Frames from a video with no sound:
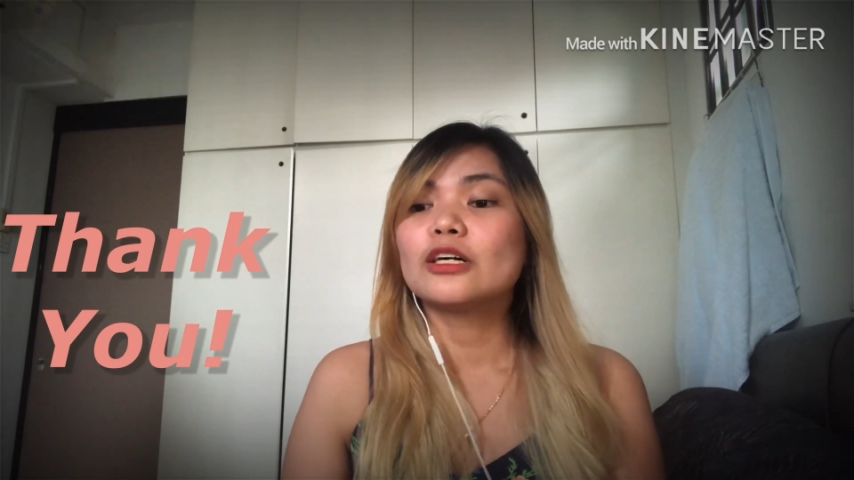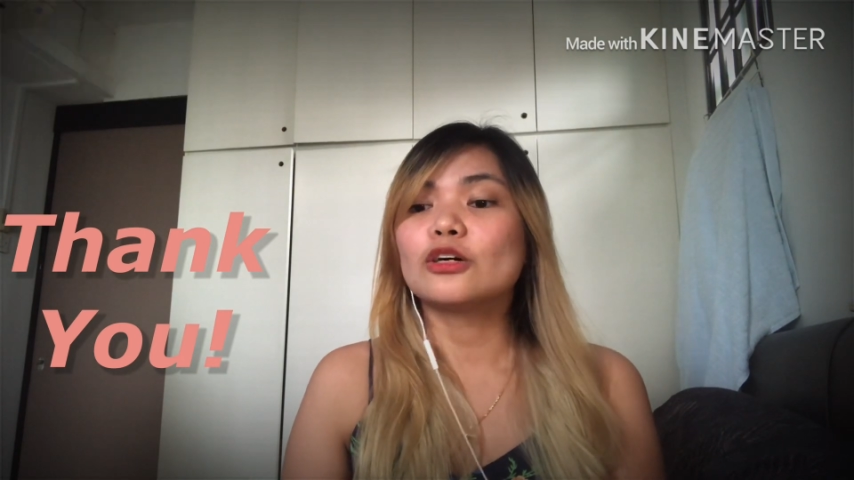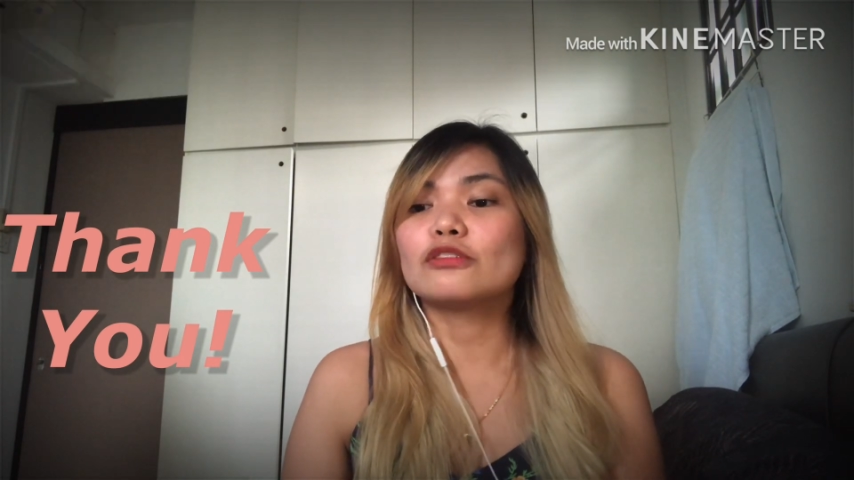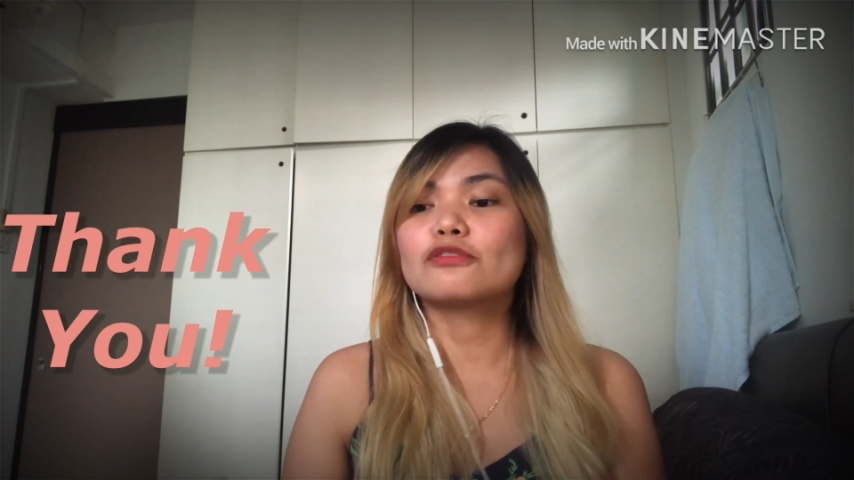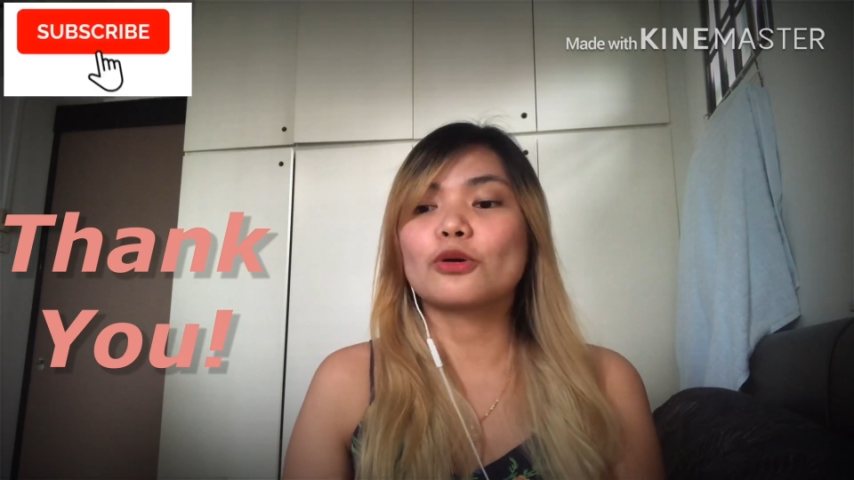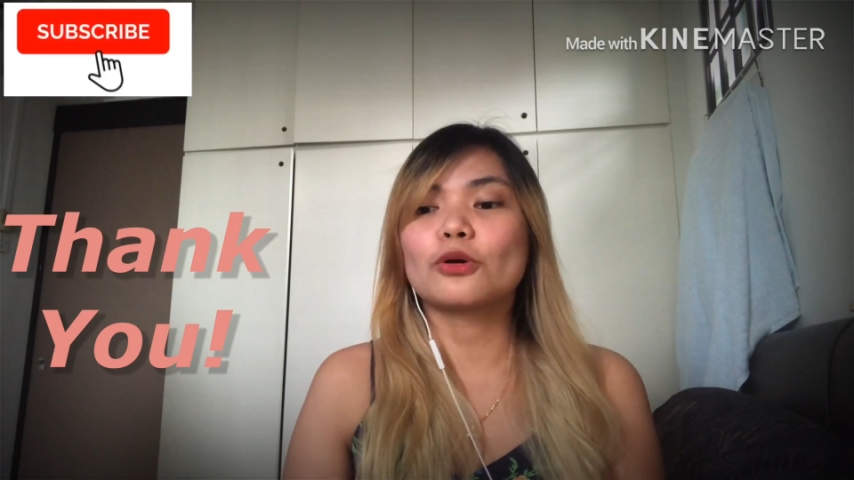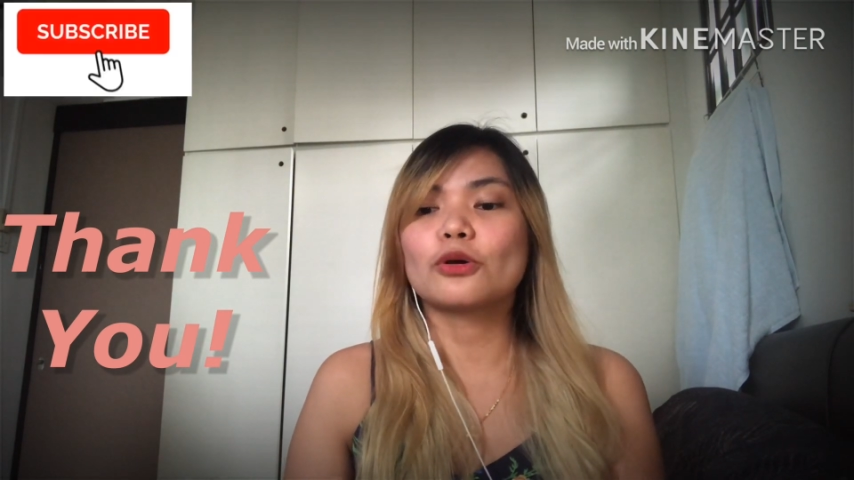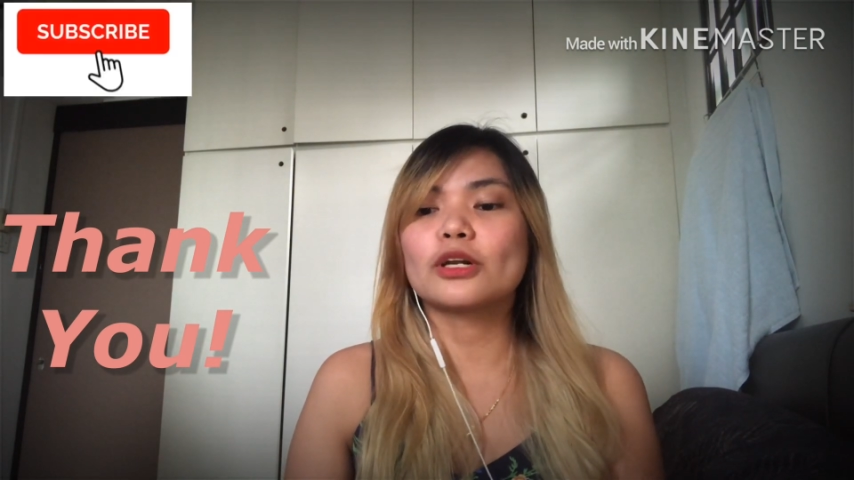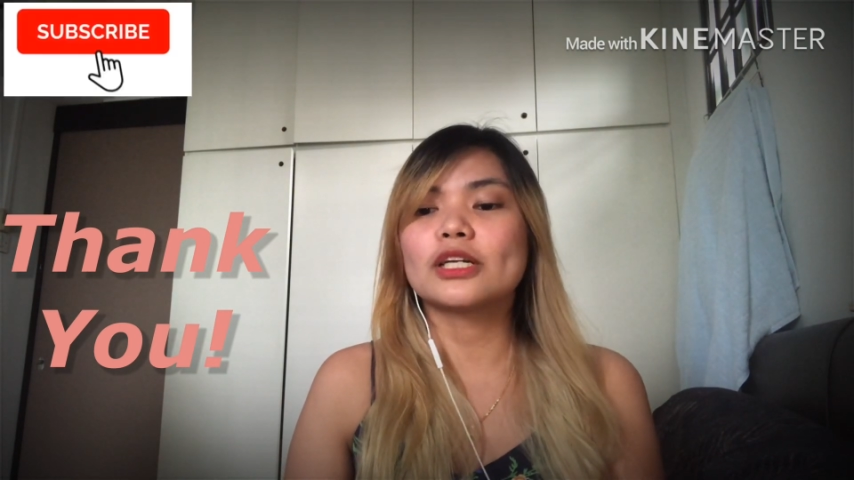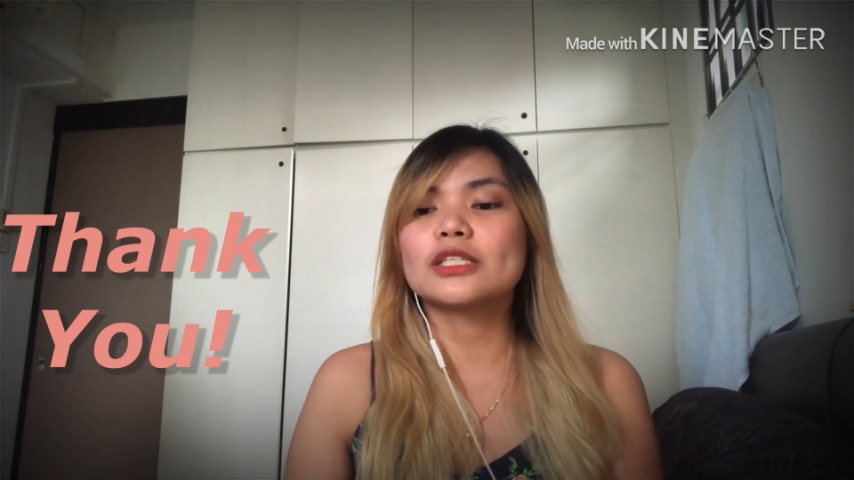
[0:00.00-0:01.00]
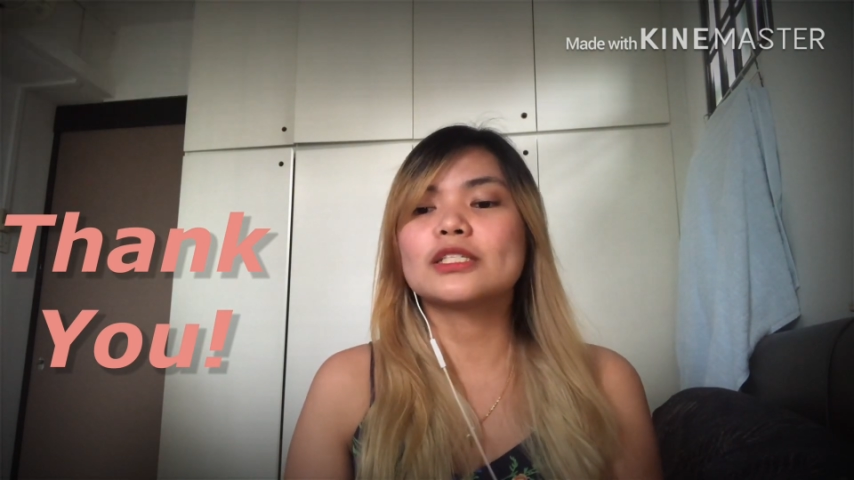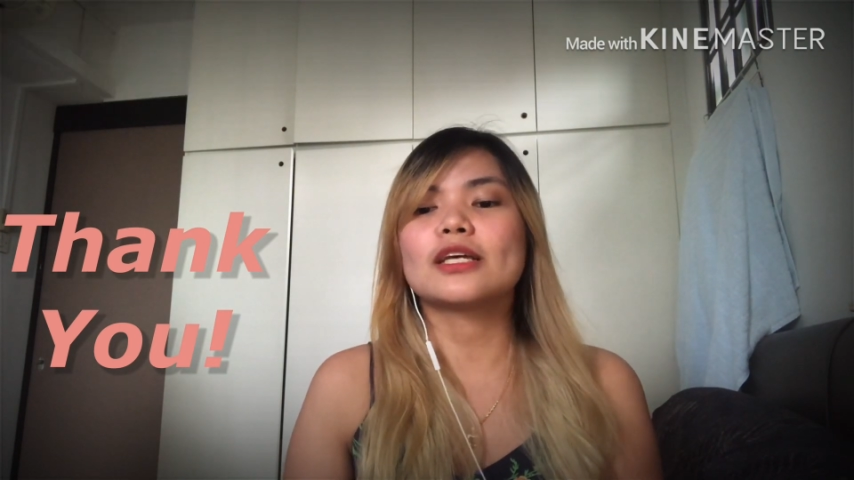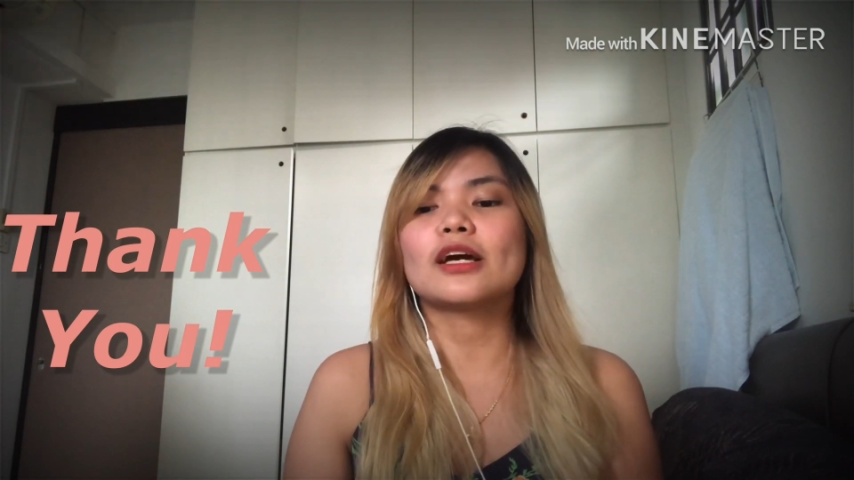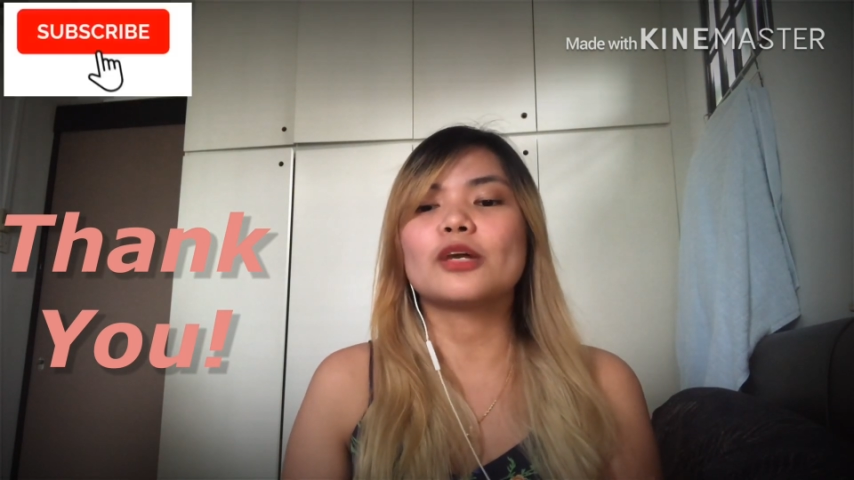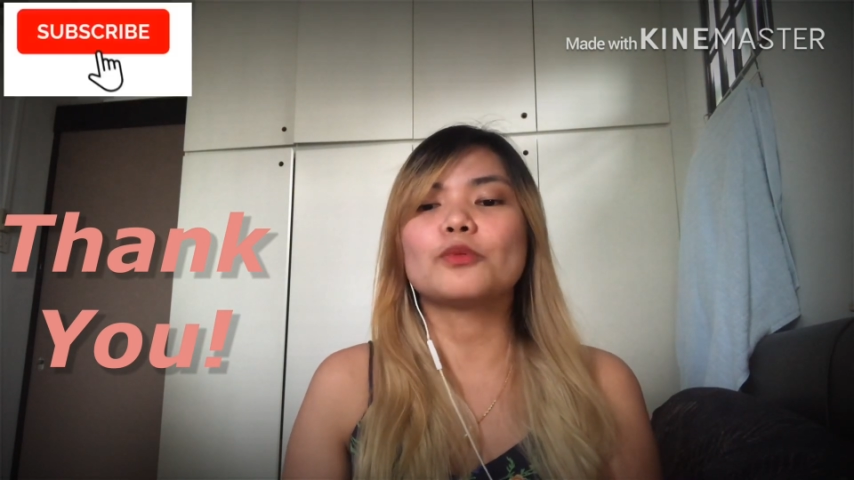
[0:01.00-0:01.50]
of course, I